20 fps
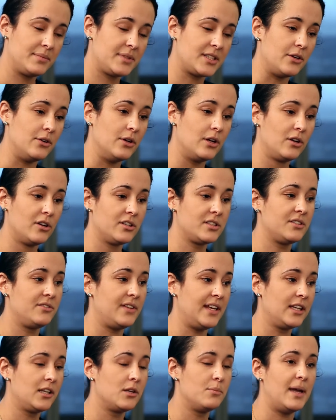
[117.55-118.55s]
So a lot of
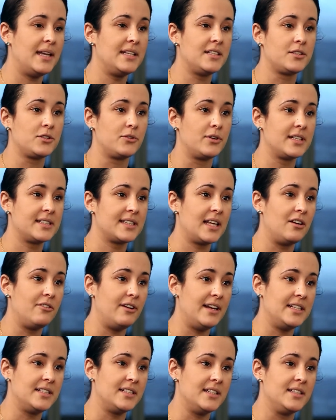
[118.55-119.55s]
incubators or
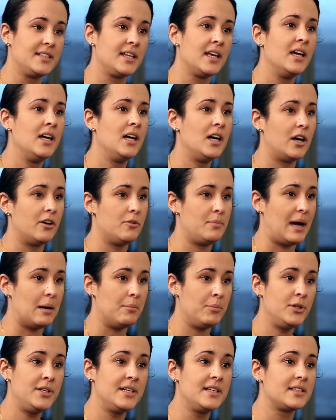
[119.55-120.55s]
accelerators are about
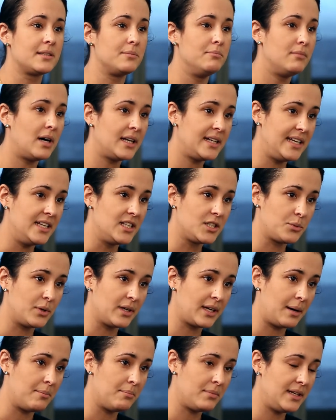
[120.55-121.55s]
putting some money into a
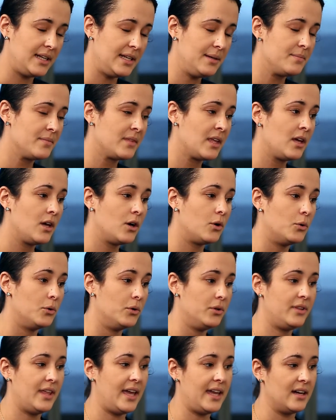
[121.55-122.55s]
company,
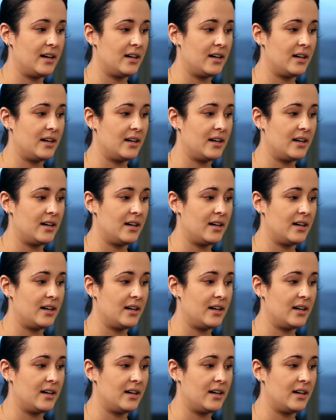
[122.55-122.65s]
or they